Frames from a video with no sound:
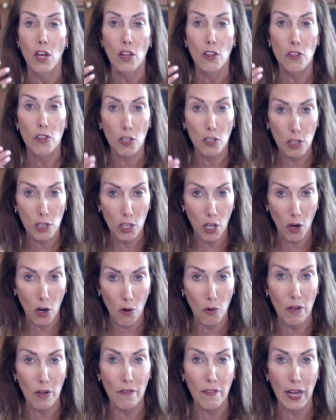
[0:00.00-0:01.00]
the
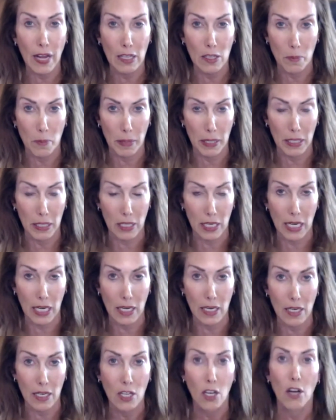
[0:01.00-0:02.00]
loan
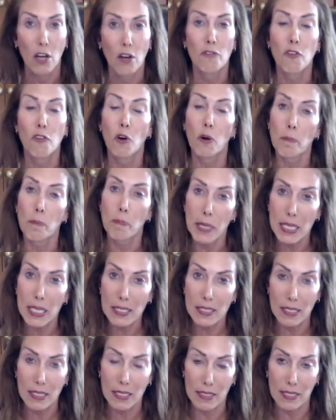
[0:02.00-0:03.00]
availability for
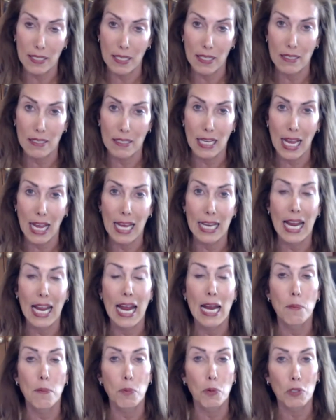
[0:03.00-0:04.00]
businesses, and
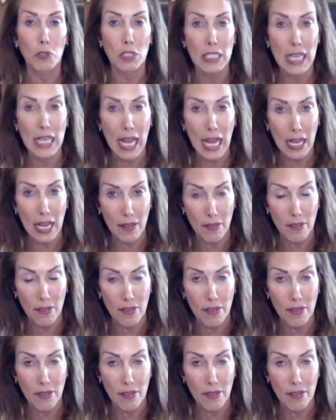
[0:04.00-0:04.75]
April 10th,